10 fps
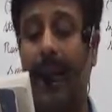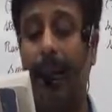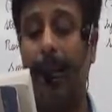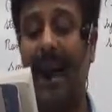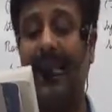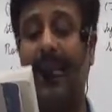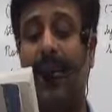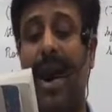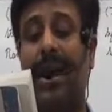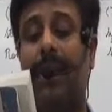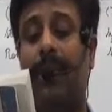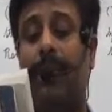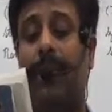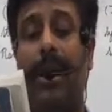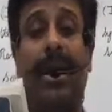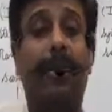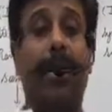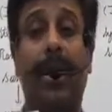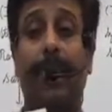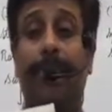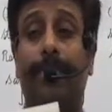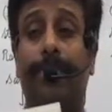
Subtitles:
Tippett's random number table